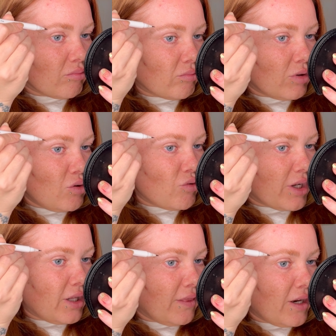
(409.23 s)
you know,
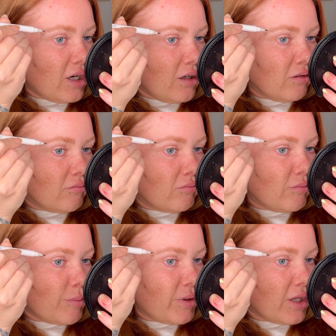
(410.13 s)
kind of learn
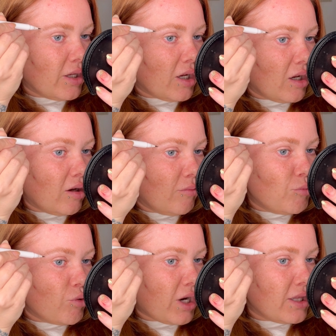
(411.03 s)
maybe a
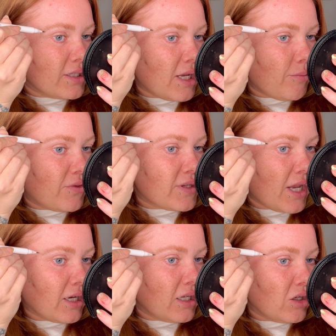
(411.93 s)
more in-depth
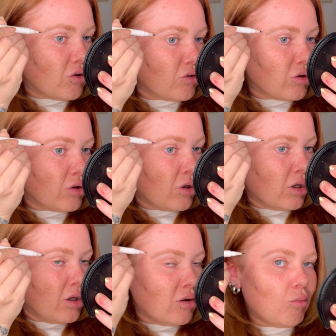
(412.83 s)
technique, or
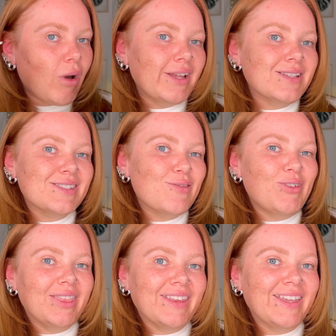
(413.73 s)
why does
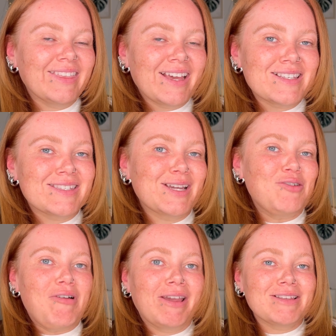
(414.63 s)
someone like that style?
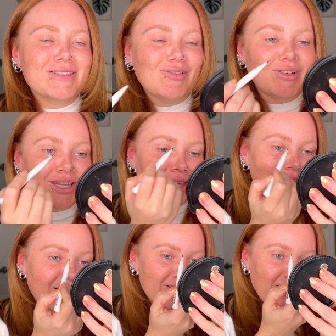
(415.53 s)
Why does someone like
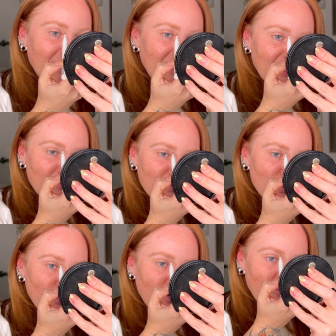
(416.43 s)
that technique?
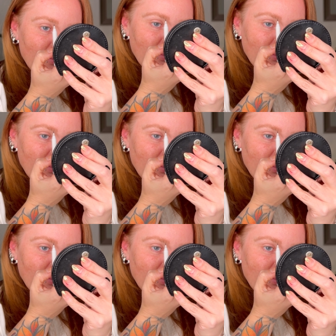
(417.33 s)
So